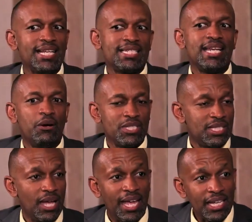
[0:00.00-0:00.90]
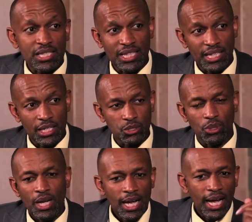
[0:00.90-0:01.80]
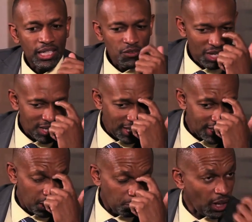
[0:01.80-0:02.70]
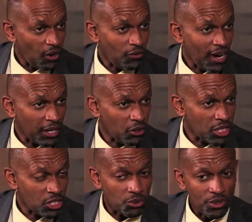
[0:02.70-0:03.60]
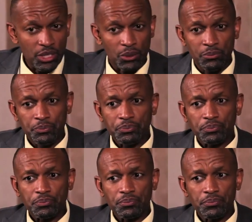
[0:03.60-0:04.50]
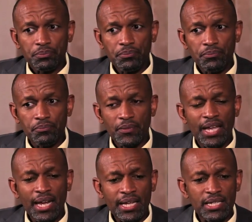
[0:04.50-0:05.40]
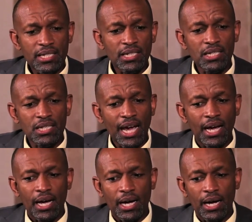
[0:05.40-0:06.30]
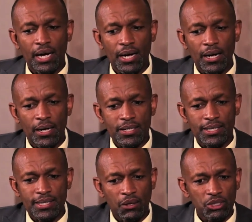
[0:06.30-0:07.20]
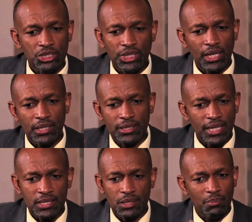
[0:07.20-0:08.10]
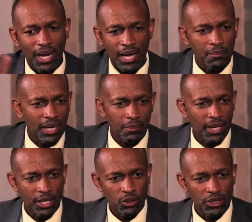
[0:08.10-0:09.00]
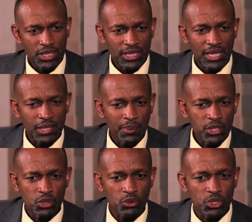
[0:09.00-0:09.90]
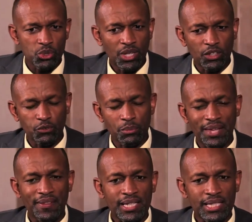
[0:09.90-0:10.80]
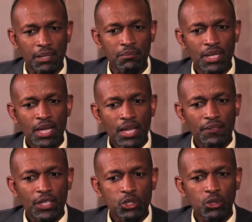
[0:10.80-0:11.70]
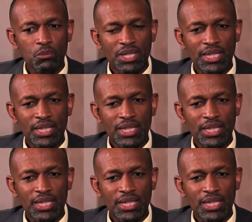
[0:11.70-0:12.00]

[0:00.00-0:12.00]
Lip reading: that now is the energy that I took. I'll give you another example of how I got into radio. And I did sound check, test, blah, blah, blah, and all this. And the person who was doing it for me at that time, they told me